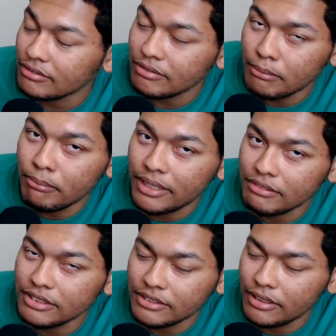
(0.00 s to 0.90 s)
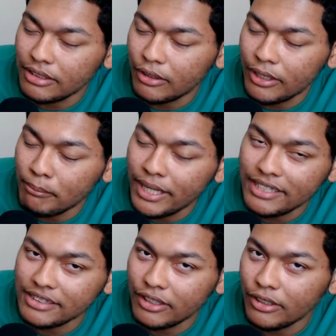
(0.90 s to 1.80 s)
was an
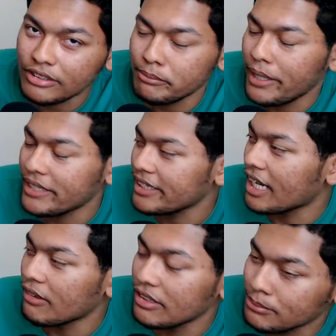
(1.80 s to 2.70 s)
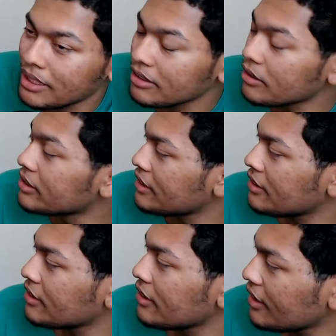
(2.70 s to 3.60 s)
amazing, awesome match I had at WrestleMania 13.